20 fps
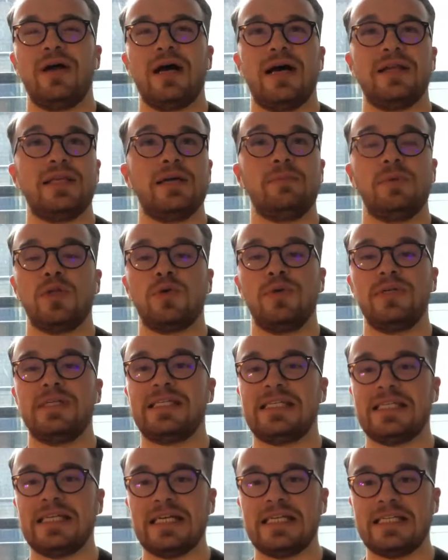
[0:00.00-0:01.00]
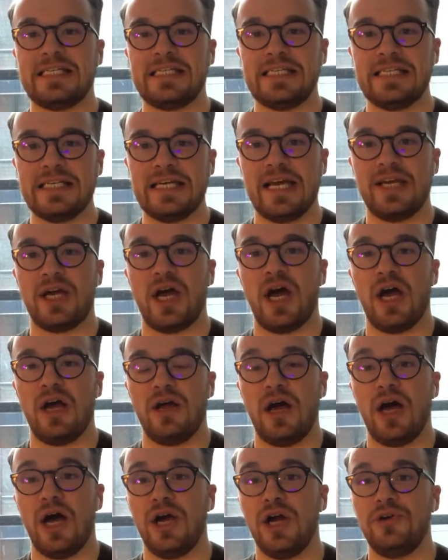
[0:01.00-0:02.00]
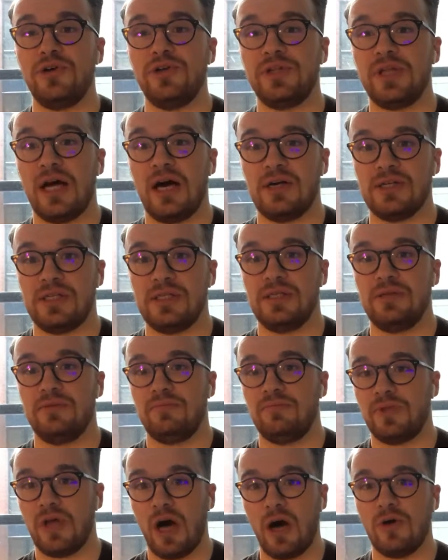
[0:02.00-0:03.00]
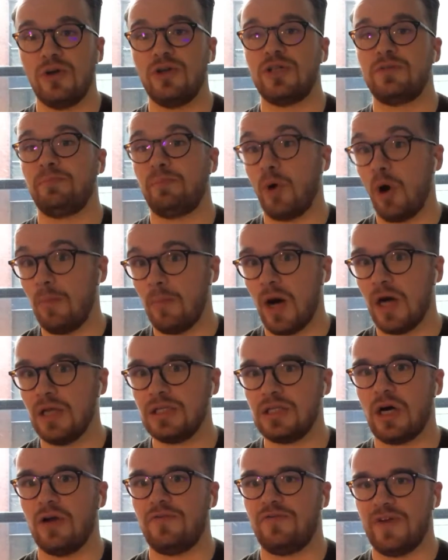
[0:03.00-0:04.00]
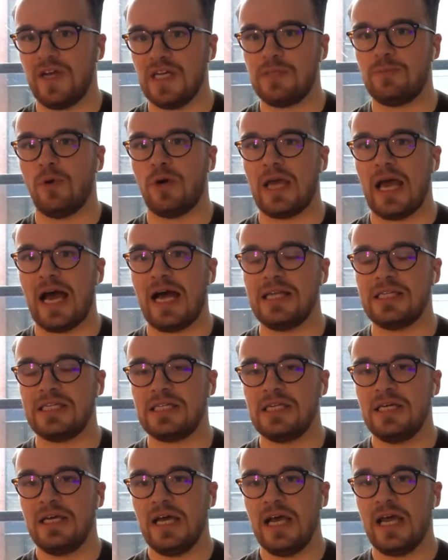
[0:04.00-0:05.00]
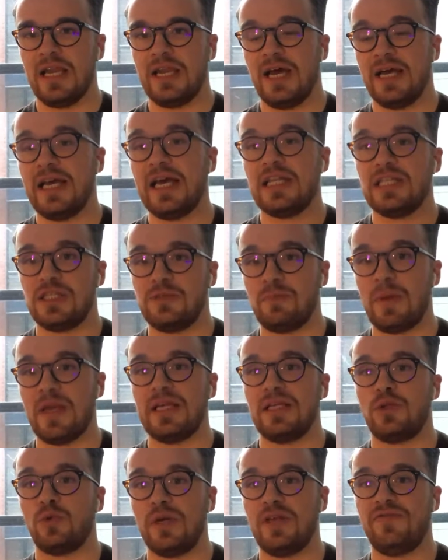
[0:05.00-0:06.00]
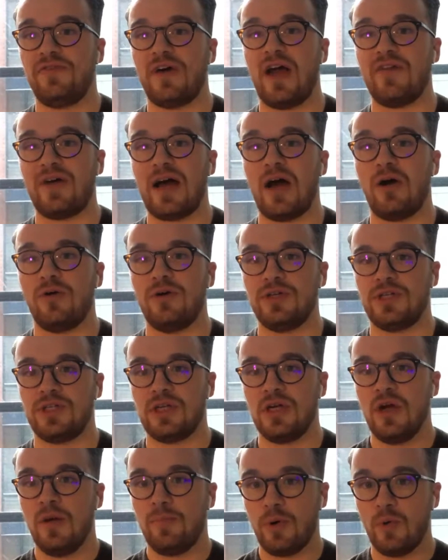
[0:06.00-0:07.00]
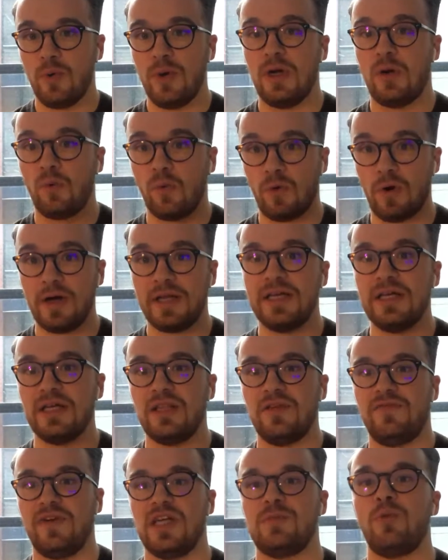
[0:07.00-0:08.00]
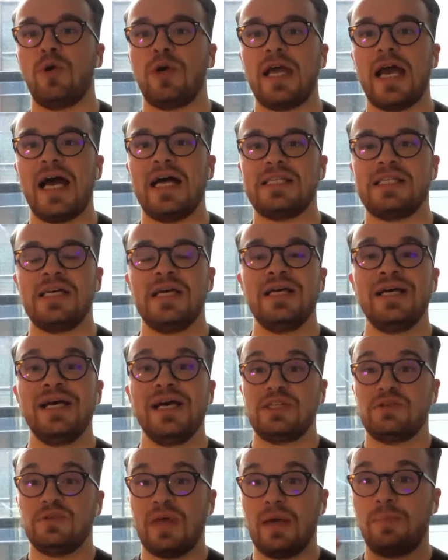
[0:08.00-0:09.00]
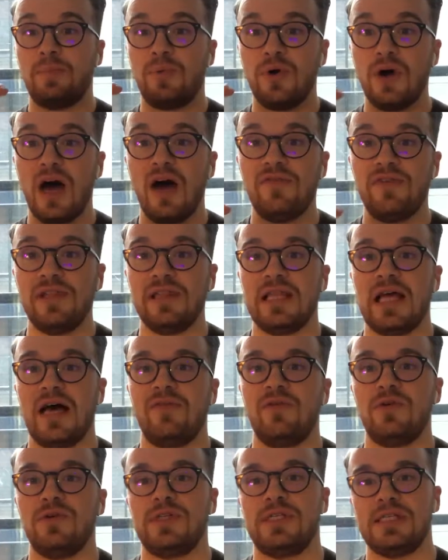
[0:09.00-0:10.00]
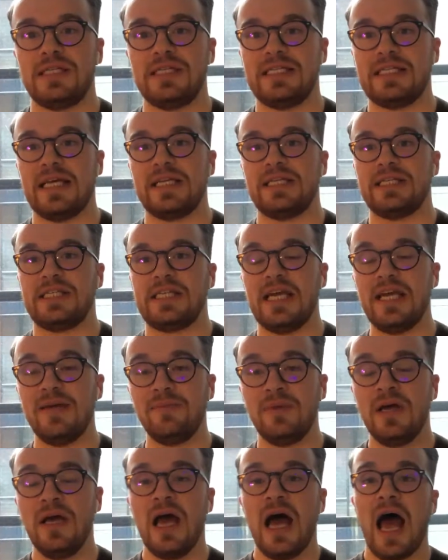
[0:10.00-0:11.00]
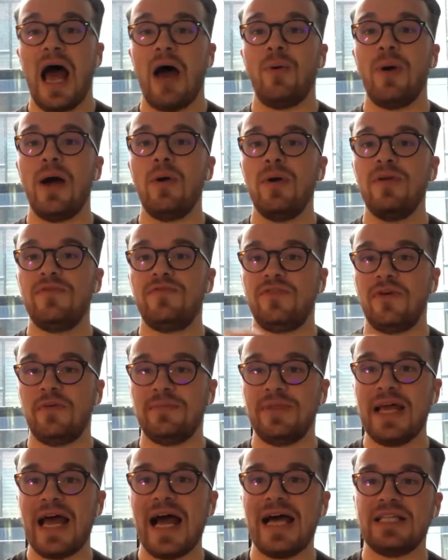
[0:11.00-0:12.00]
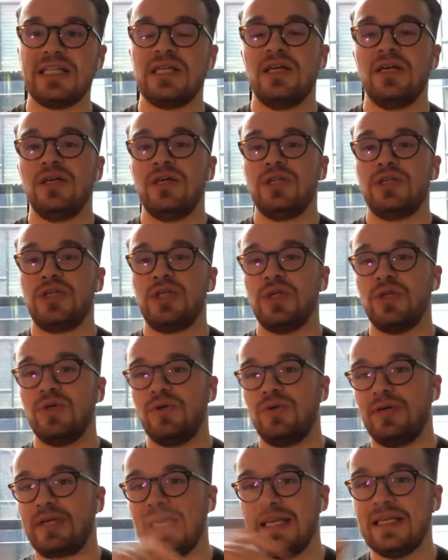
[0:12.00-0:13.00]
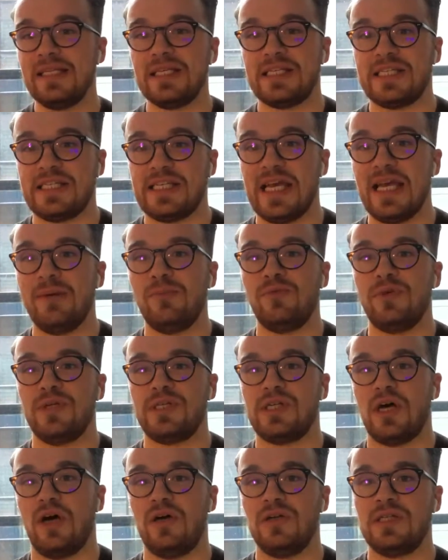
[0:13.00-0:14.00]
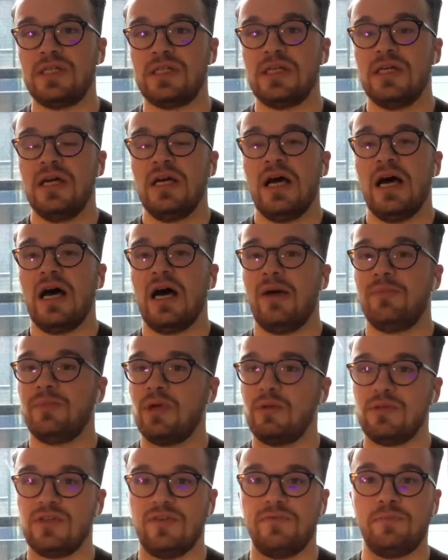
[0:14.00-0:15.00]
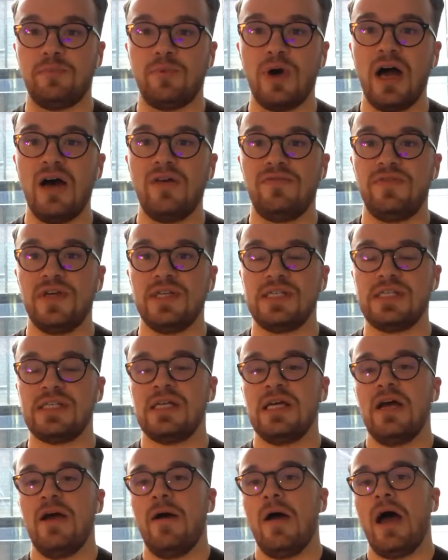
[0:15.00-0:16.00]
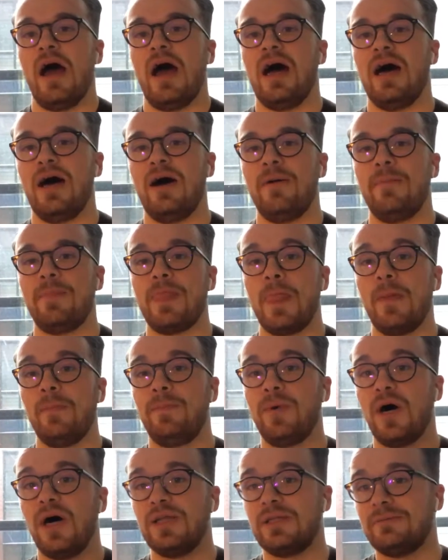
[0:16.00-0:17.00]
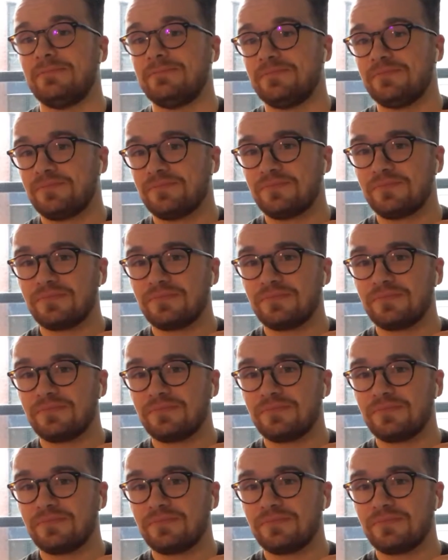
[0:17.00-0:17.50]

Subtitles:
I think between $60,000 and $100,000 per month on Facebook ads. And again, spending 25 hours per week working on the Facebook ads so that profit levels stay the same. How I went from that to getting the same results in terms of profits, but